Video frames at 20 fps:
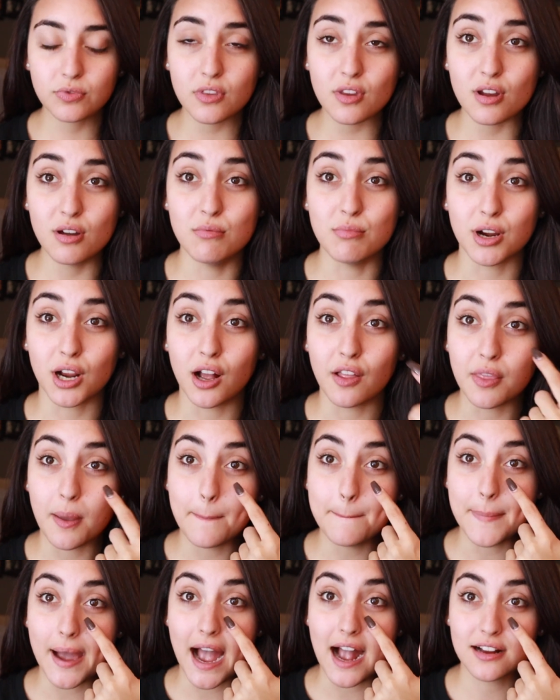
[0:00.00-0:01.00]
Oh my god, the
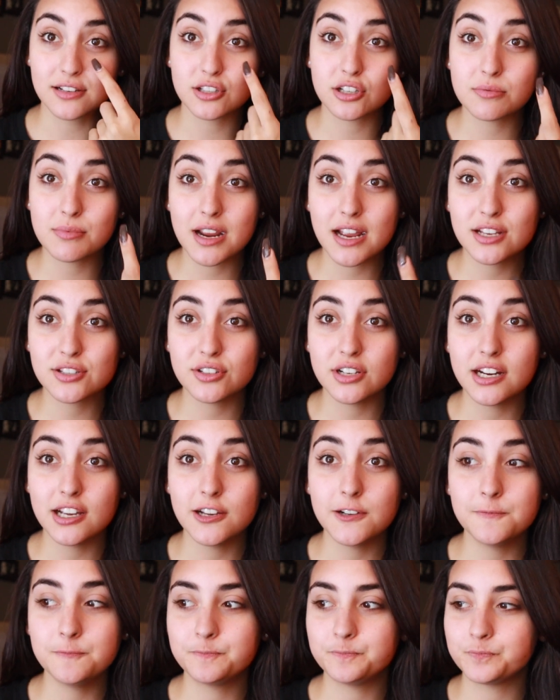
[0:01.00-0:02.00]
bags under my eyes right
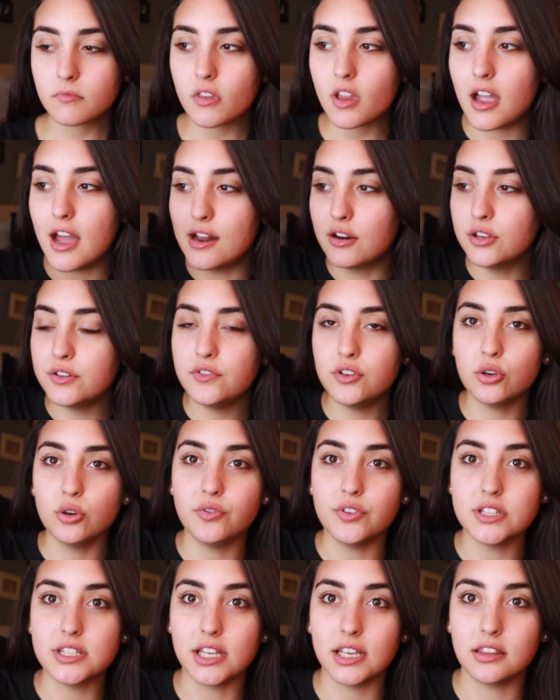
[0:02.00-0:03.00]
now. I don't even know
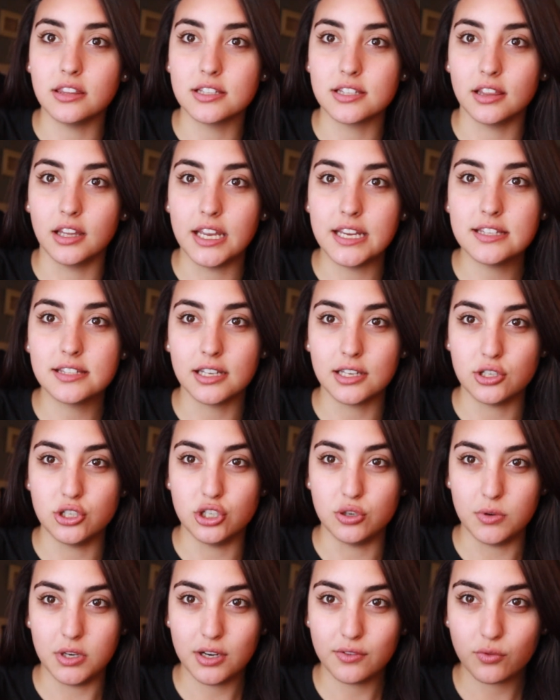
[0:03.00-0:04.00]
if it's like this light's like
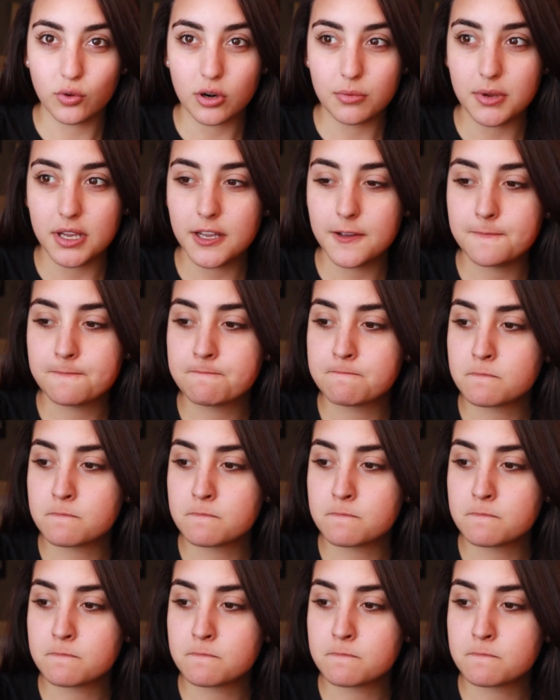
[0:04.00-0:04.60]
doing it for me.